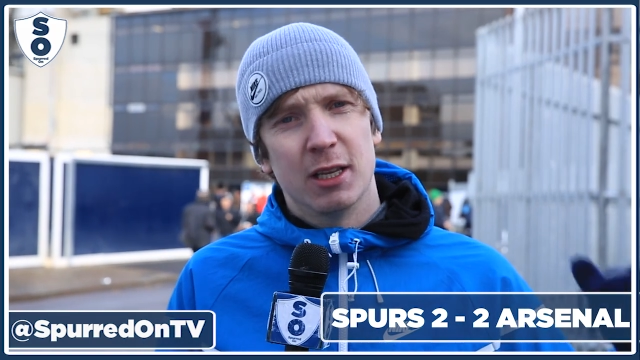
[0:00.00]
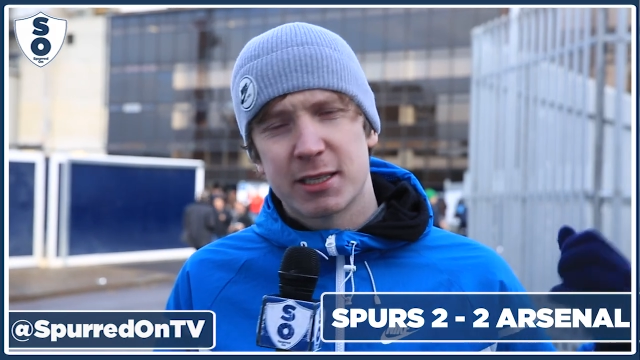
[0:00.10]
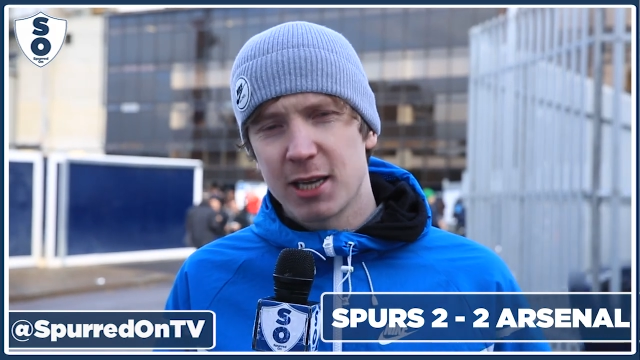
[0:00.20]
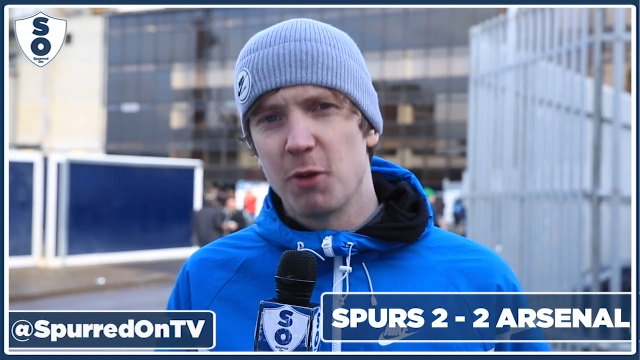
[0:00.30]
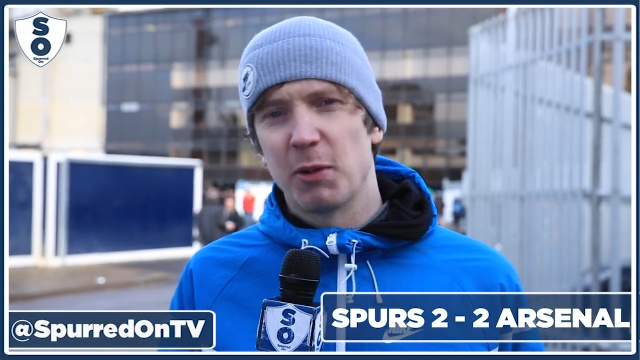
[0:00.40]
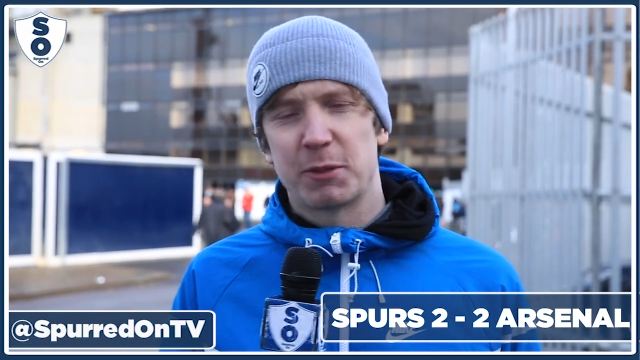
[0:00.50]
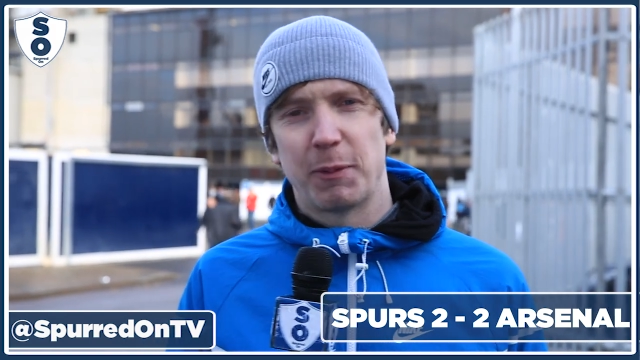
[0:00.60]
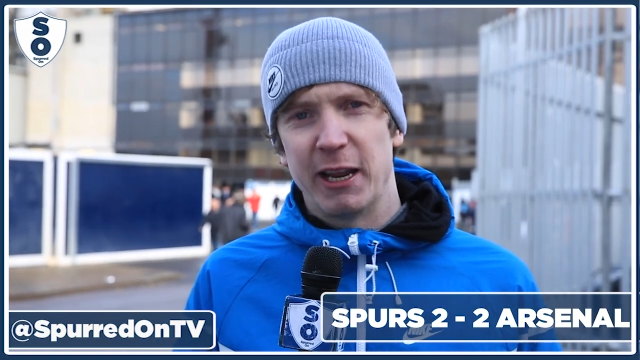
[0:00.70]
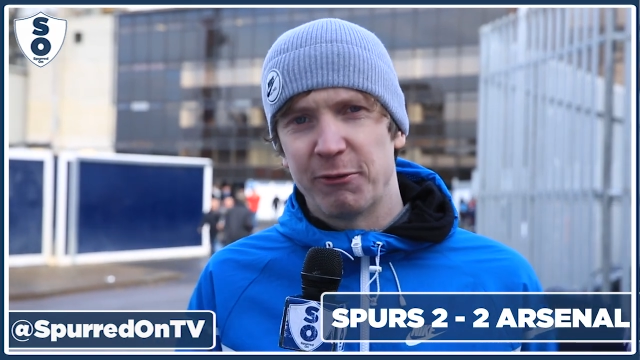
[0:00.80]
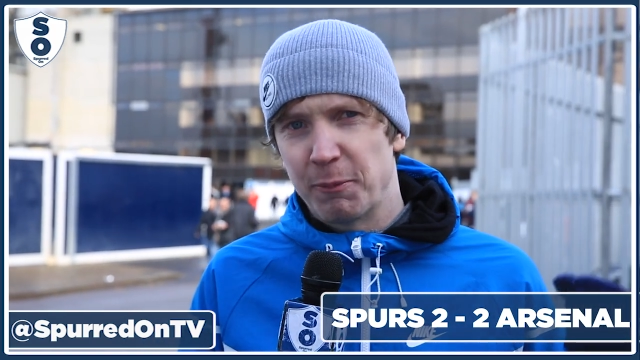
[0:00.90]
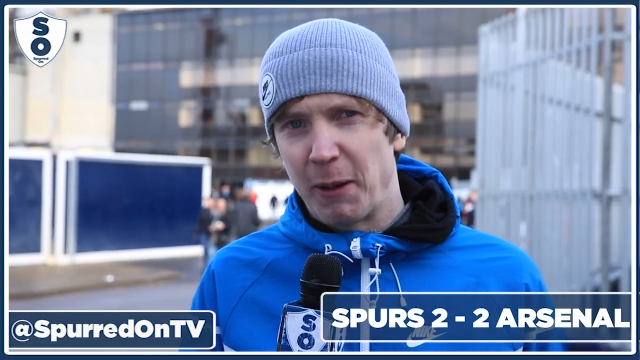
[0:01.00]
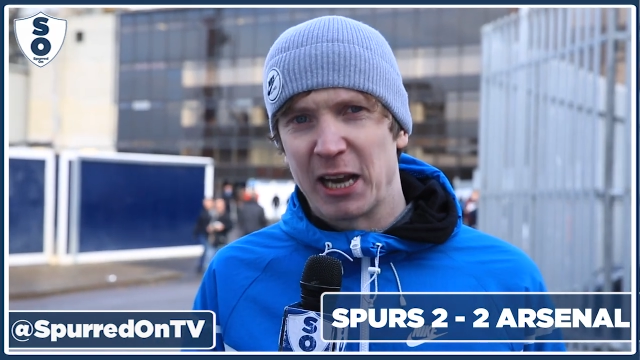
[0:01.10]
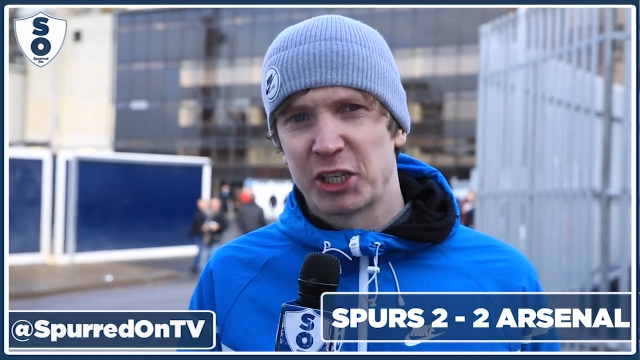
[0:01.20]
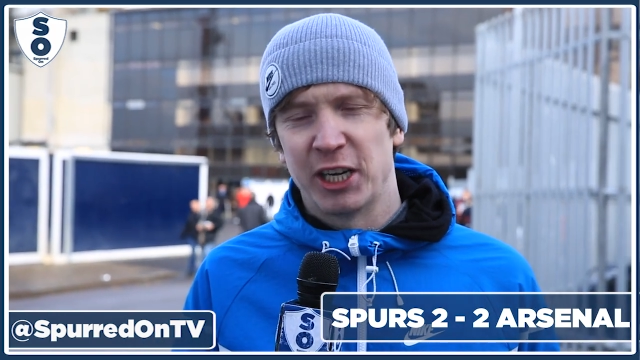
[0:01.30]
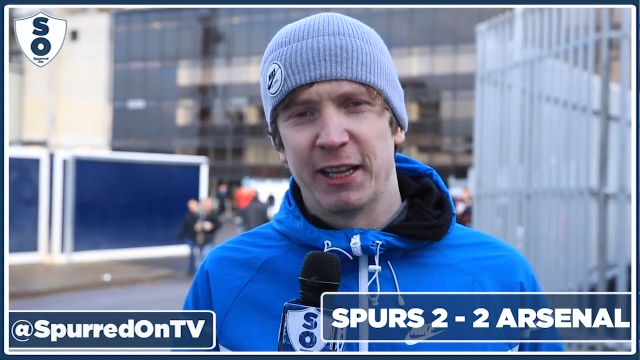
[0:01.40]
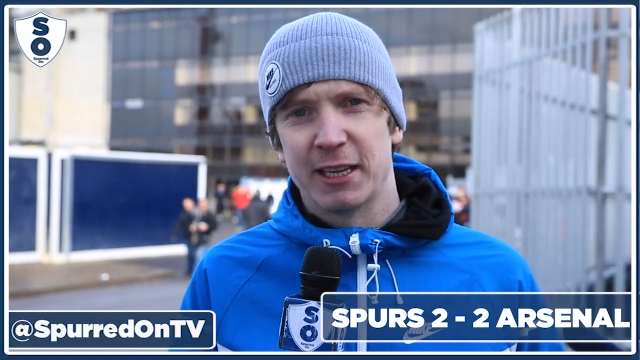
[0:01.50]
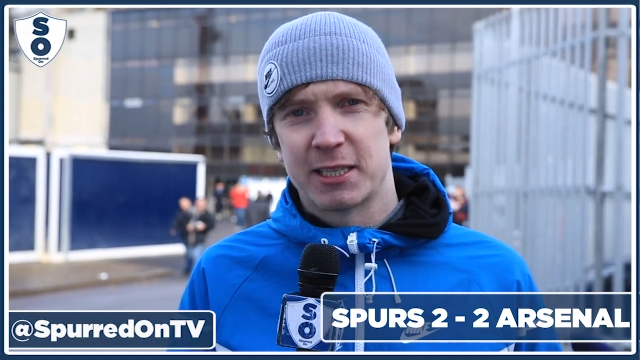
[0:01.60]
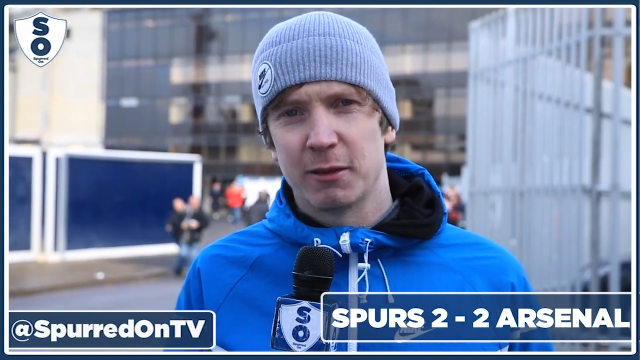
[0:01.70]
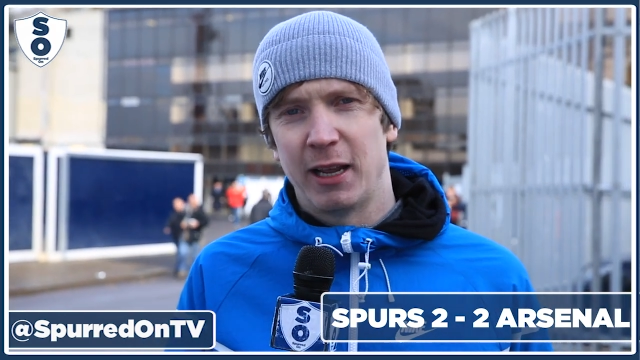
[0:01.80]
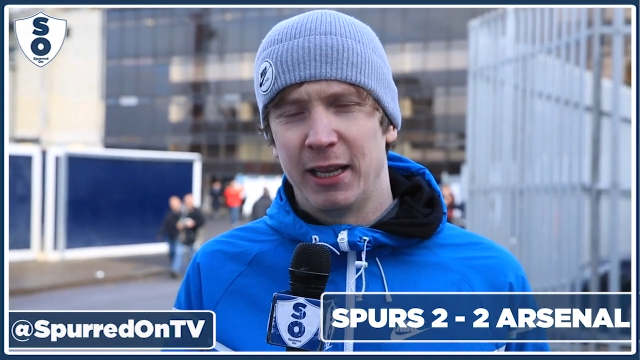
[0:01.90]
So much belief and passion in
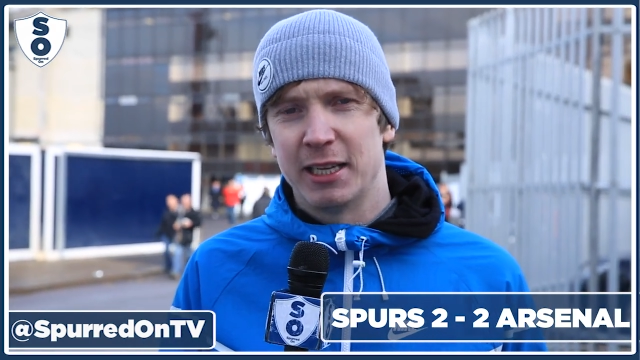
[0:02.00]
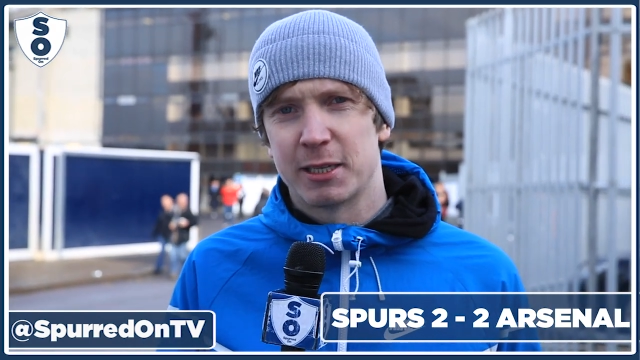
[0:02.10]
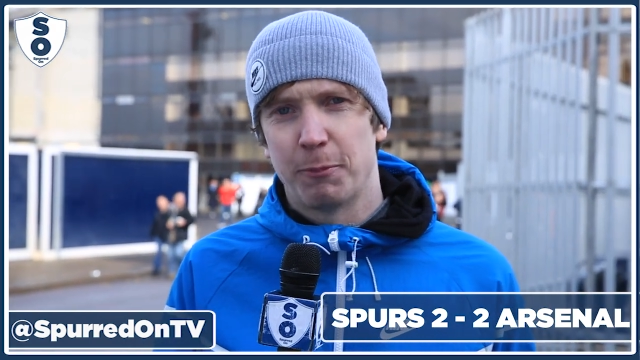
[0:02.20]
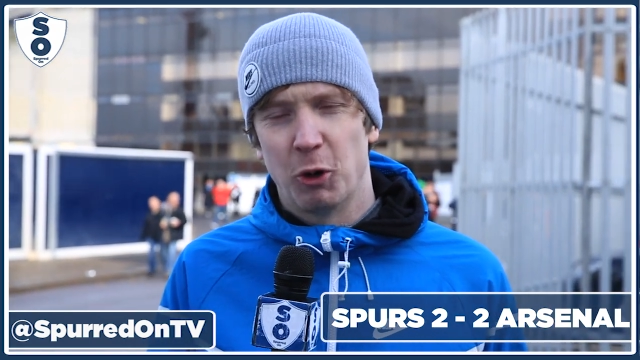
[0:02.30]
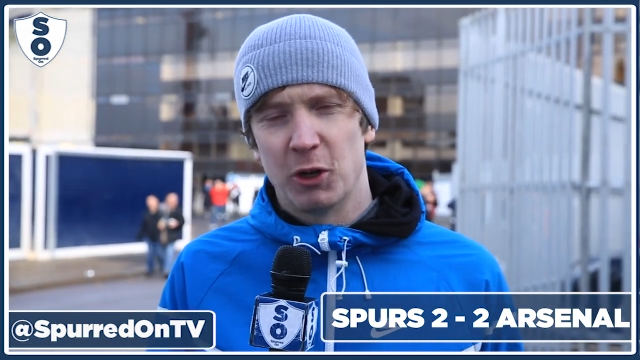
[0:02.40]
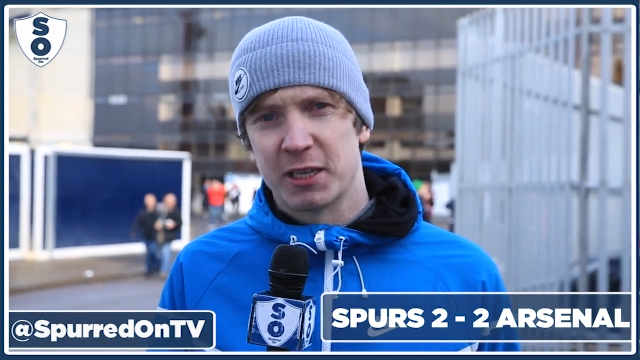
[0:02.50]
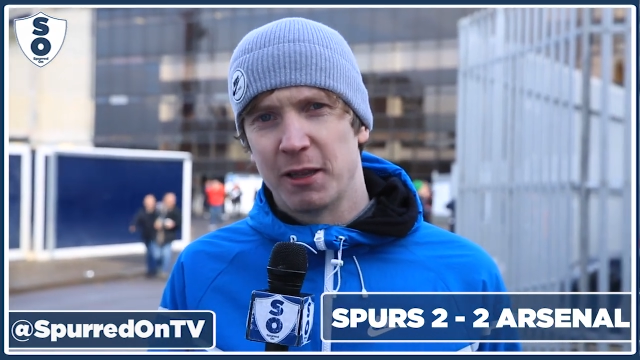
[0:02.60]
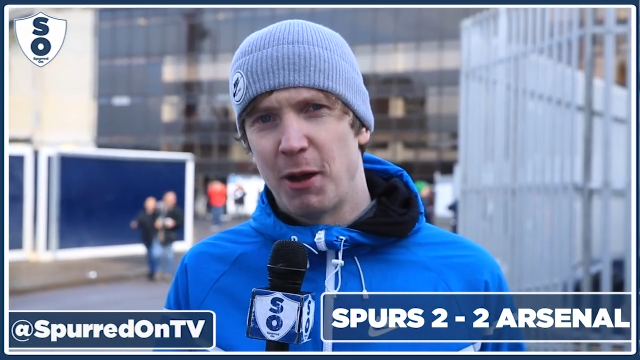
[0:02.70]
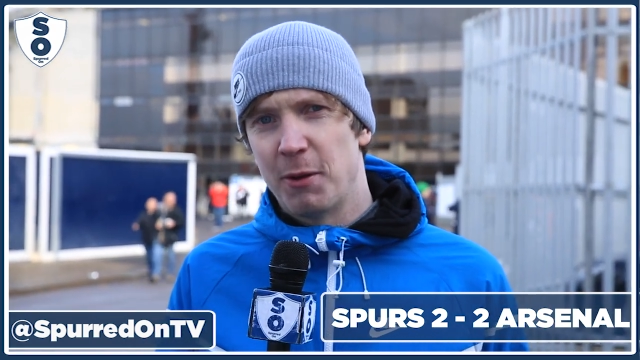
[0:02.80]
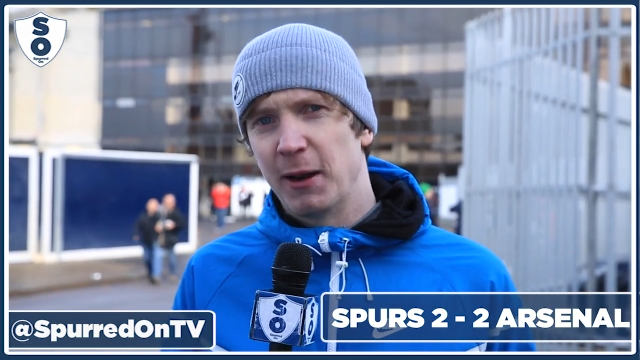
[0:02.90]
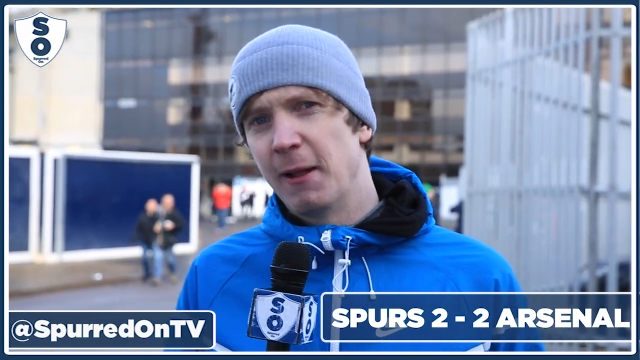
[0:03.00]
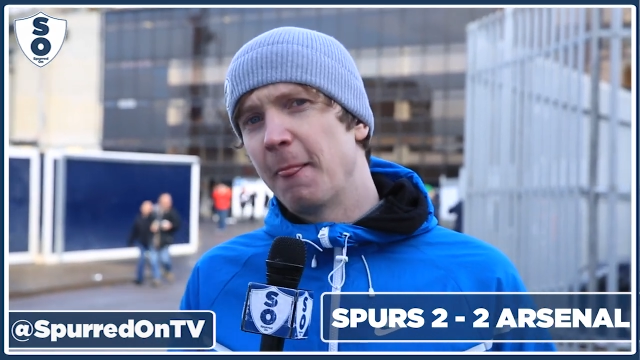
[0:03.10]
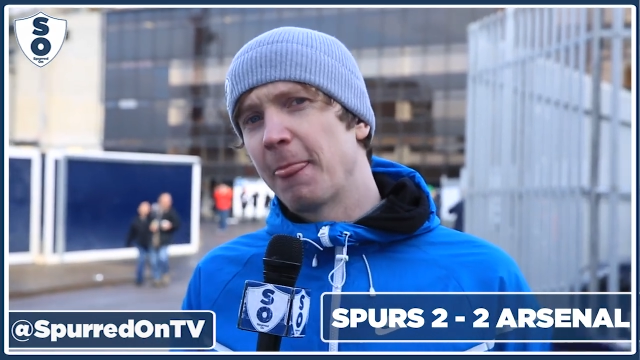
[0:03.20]
this in these supporters at the moment.